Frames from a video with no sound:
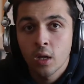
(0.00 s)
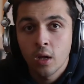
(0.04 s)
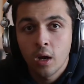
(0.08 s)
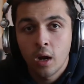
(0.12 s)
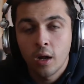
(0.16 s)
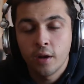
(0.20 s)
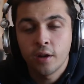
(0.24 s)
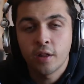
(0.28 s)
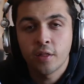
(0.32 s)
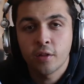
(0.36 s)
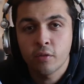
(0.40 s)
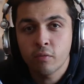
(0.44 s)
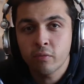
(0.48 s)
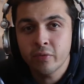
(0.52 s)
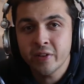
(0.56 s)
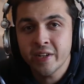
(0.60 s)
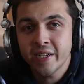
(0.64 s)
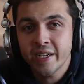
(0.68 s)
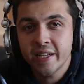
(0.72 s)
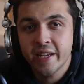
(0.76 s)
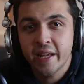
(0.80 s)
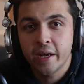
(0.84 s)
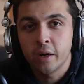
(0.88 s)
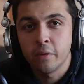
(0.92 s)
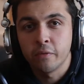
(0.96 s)
Another
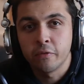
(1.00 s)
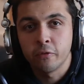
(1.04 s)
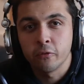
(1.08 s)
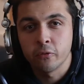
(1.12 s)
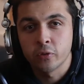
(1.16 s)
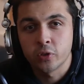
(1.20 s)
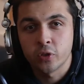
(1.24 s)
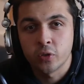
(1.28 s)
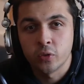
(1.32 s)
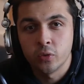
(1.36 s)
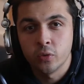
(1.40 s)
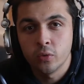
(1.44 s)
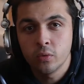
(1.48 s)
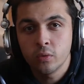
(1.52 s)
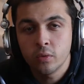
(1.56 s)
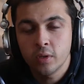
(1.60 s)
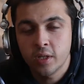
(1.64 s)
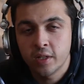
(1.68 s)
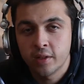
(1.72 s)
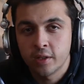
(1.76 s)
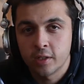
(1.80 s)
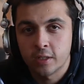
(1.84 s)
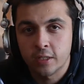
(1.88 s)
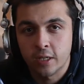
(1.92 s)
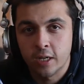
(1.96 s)
really helpful tool
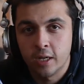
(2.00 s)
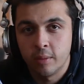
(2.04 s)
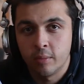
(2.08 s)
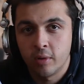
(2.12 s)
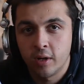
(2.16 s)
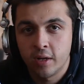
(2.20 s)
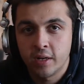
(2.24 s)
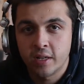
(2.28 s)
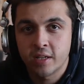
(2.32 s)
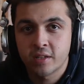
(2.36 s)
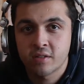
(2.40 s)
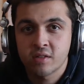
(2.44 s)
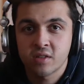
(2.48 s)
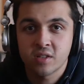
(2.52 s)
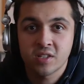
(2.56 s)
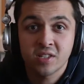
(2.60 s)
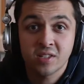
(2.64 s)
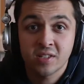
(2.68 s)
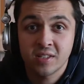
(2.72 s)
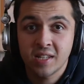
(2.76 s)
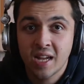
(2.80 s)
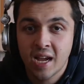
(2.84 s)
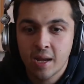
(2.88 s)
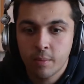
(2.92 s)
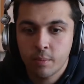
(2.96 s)
in the timeline is the
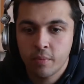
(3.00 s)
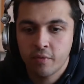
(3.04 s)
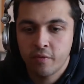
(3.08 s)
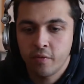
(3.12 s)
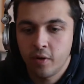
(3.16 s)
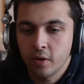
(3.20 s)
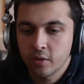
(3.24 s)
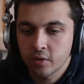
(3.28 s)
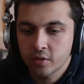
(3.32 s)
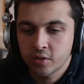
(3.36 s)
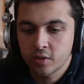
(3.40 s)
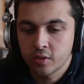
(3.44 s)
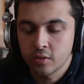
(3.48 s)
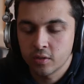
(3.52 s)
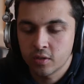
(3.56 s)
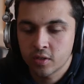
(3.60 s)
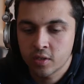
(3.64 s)
snap function.